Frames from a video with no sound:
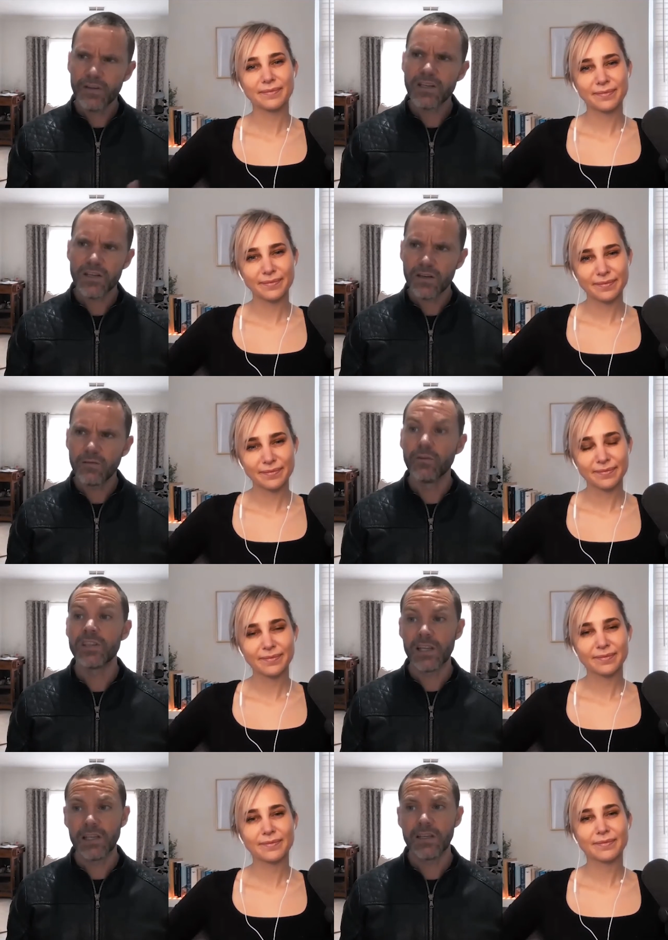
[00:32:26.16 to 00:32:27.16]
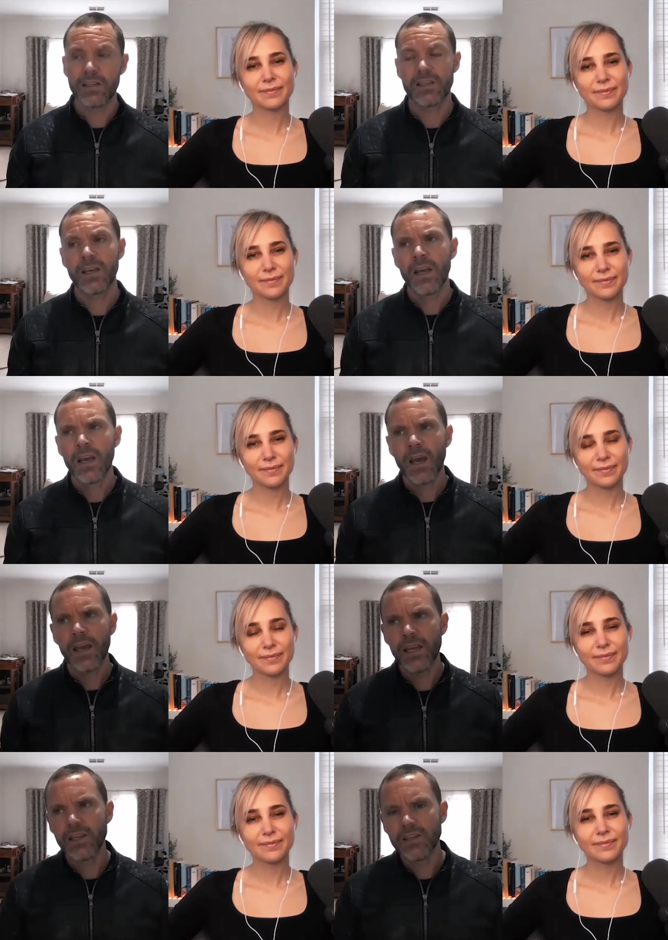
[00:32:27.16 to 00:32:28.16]
Speaker 1: into resilience,
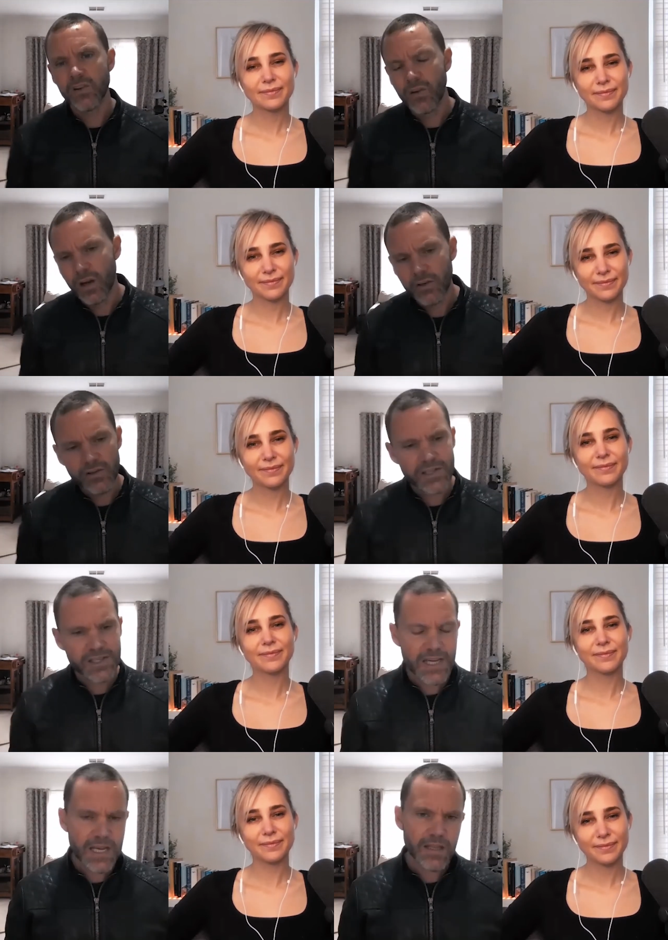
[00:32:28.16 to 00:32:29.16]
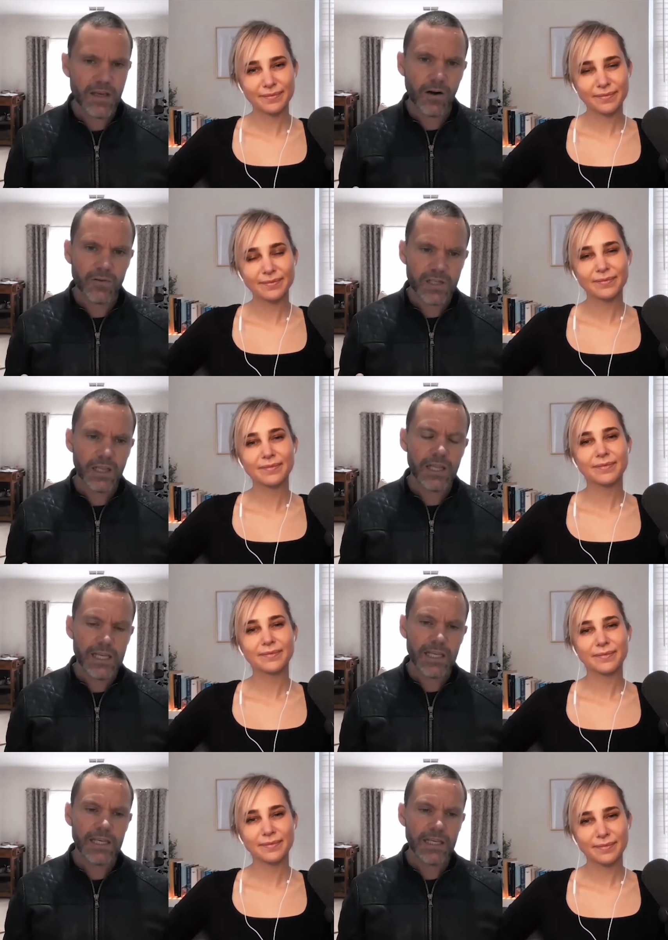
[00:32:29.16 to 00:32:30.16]
I could see that I was
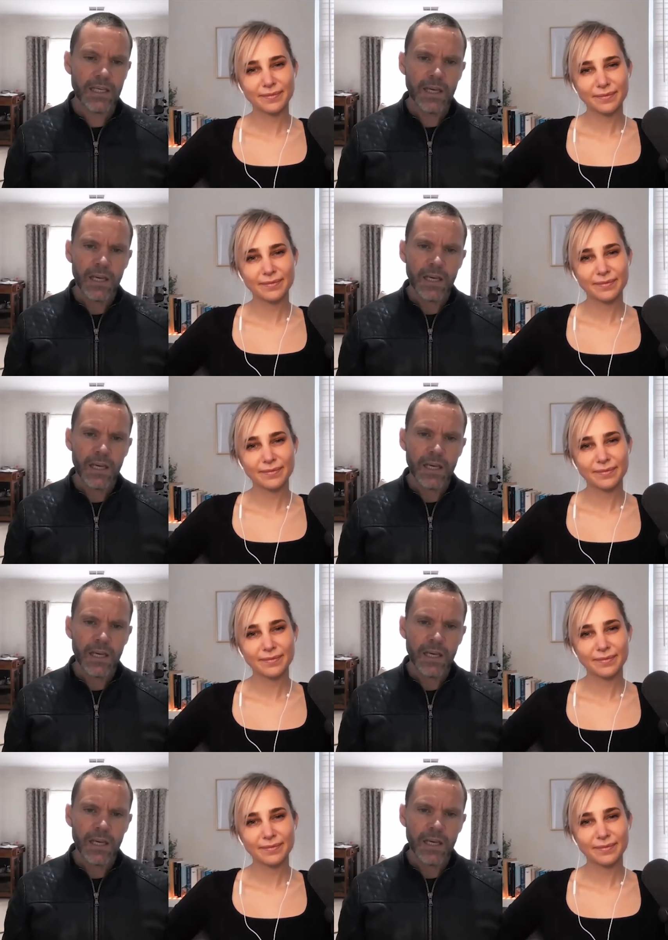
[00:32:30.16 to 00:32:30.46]
clearly